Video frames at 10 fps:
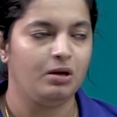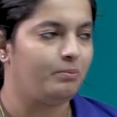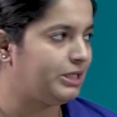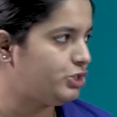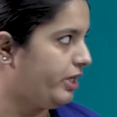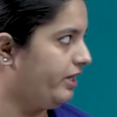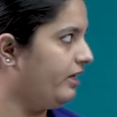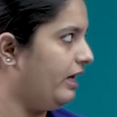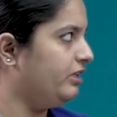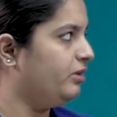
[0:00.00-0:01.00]
by
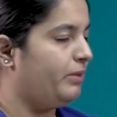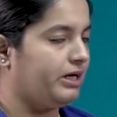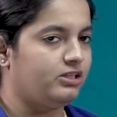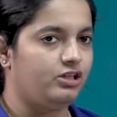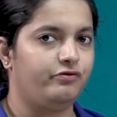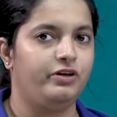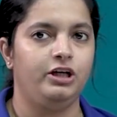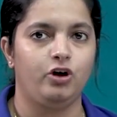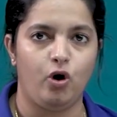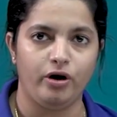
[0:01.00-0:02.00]
checking either magnetic
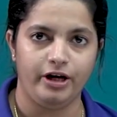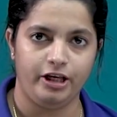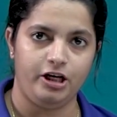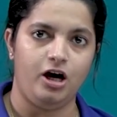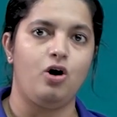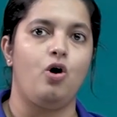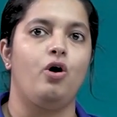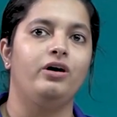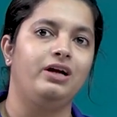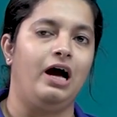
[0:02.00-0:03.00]
field or area
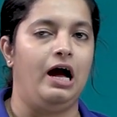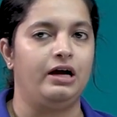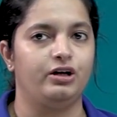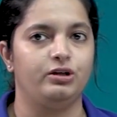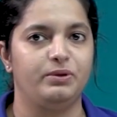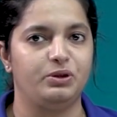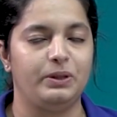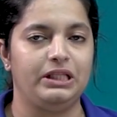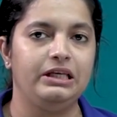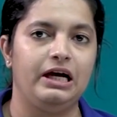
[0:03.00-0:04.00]
or angle
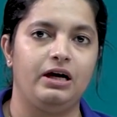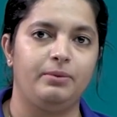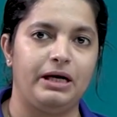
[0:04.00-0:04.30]
between the uh,